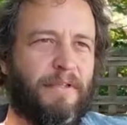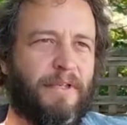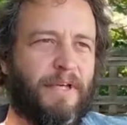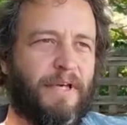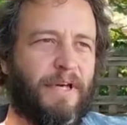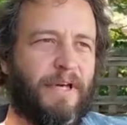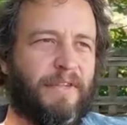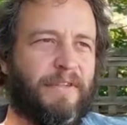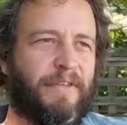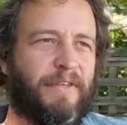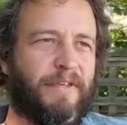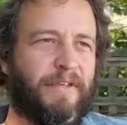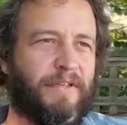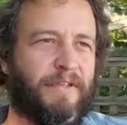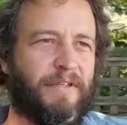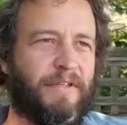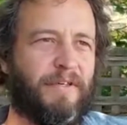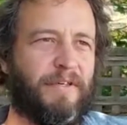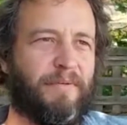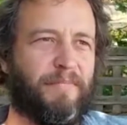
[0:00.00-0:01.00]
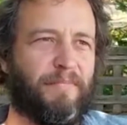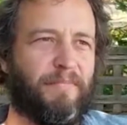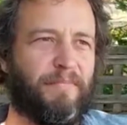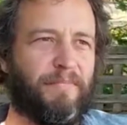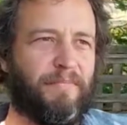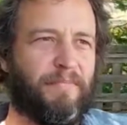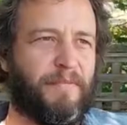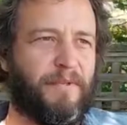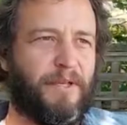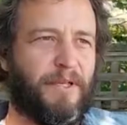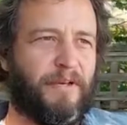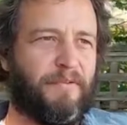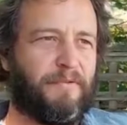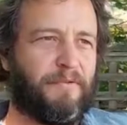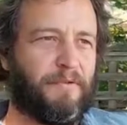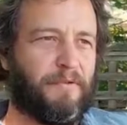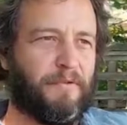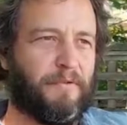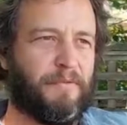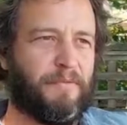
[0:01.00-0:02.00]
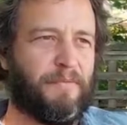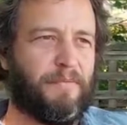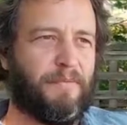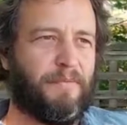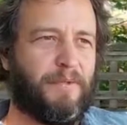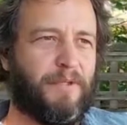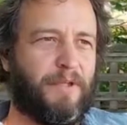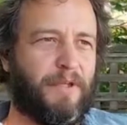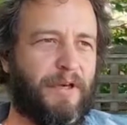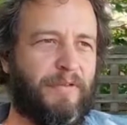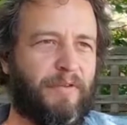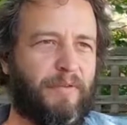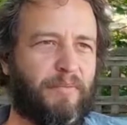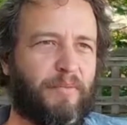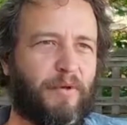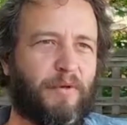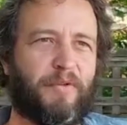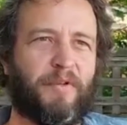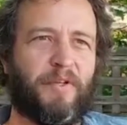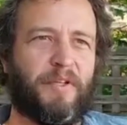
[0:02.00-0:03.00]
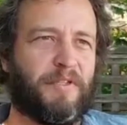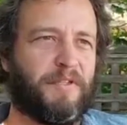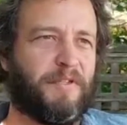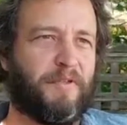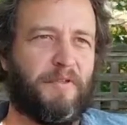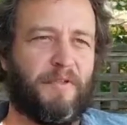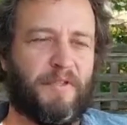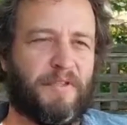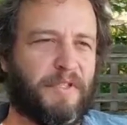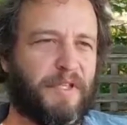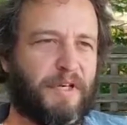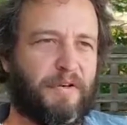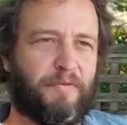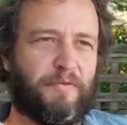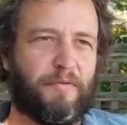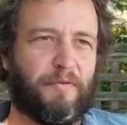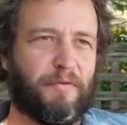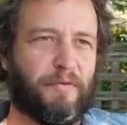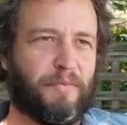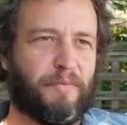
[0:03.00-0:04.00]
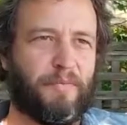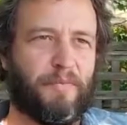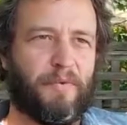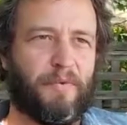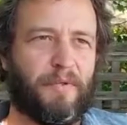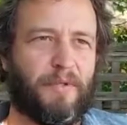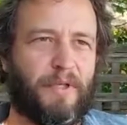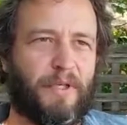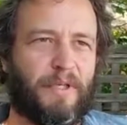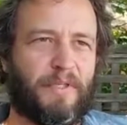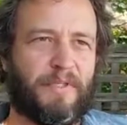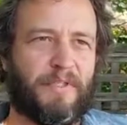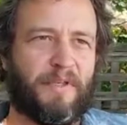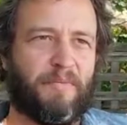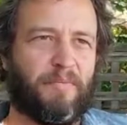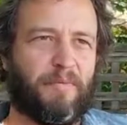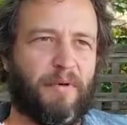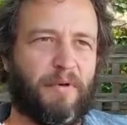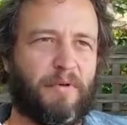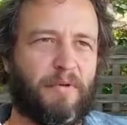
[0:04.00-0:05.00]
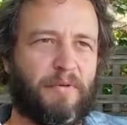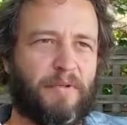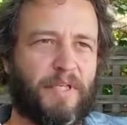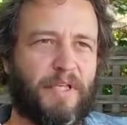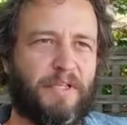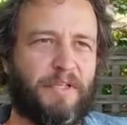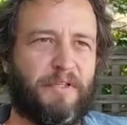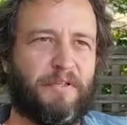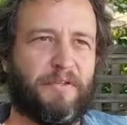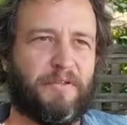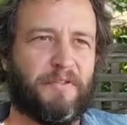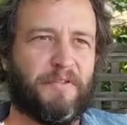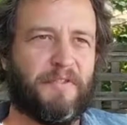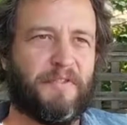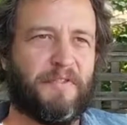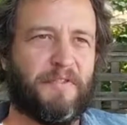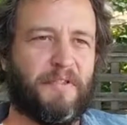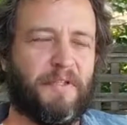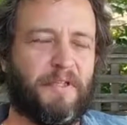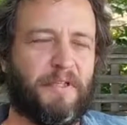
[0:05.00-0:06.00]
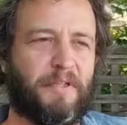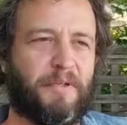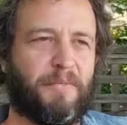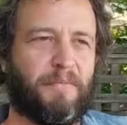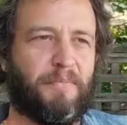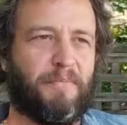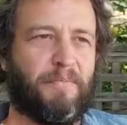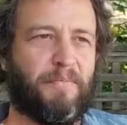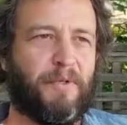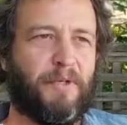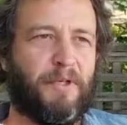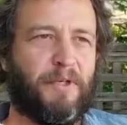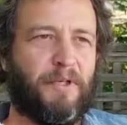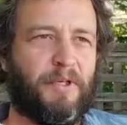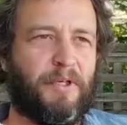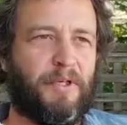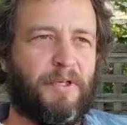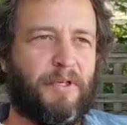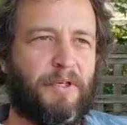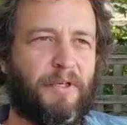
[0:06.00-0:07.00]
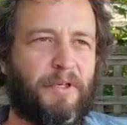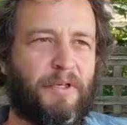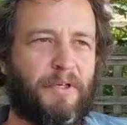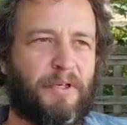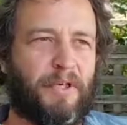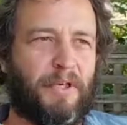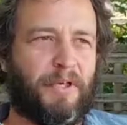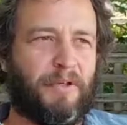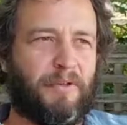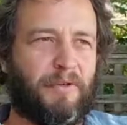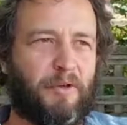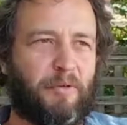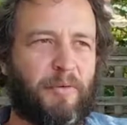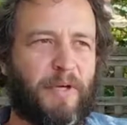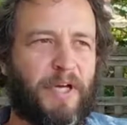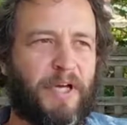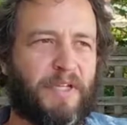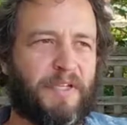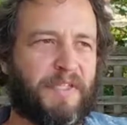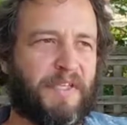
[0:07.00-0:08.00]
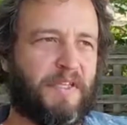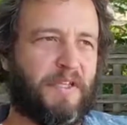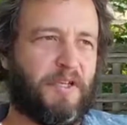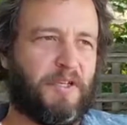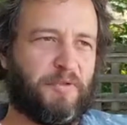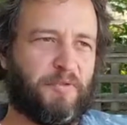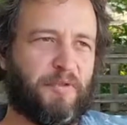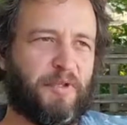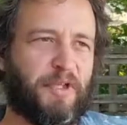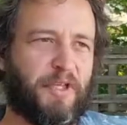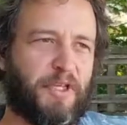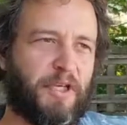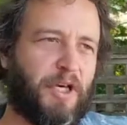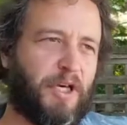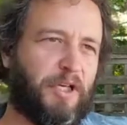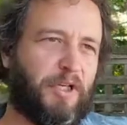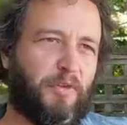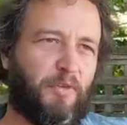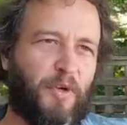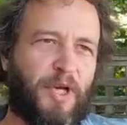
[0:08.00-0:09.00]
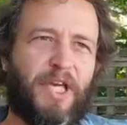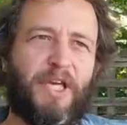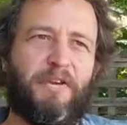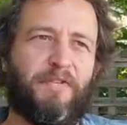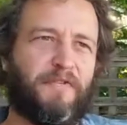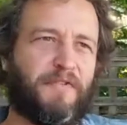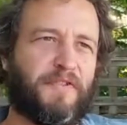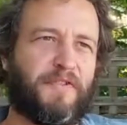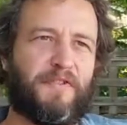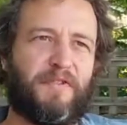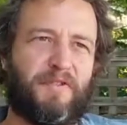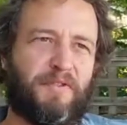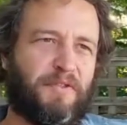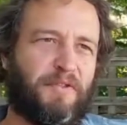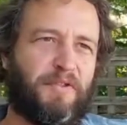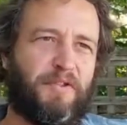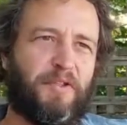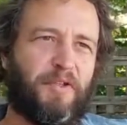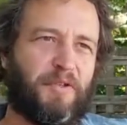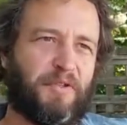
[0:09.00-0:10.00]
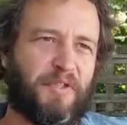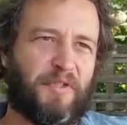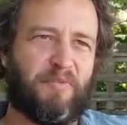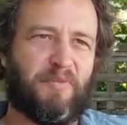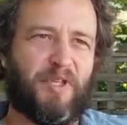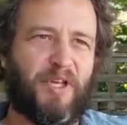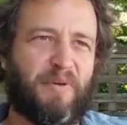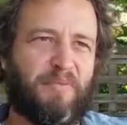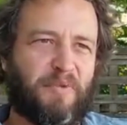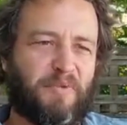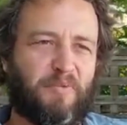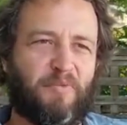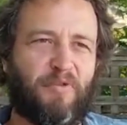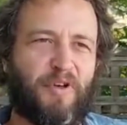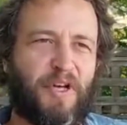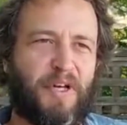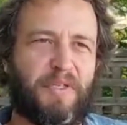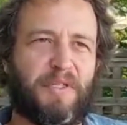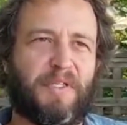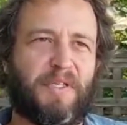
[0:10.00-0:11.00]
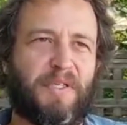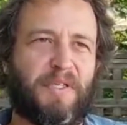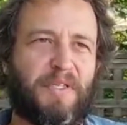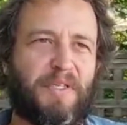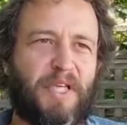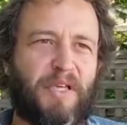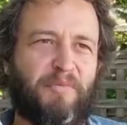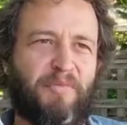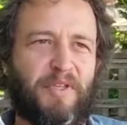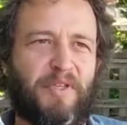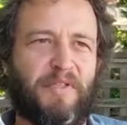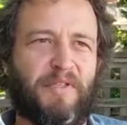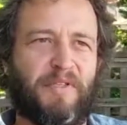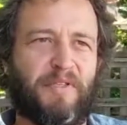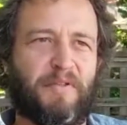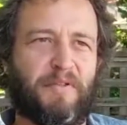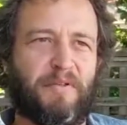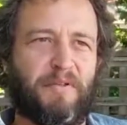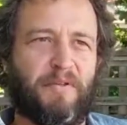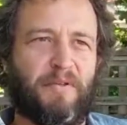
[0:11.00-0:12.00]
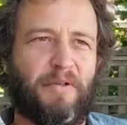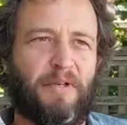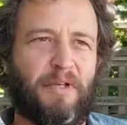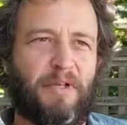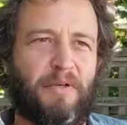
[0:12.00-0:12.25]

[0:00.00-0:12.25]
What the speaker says: Yeah, I think after, having both kids do this now for, like you say, probably 10 years, I can look back and say that it's really gone in waves. Sometimes when practicing came easier,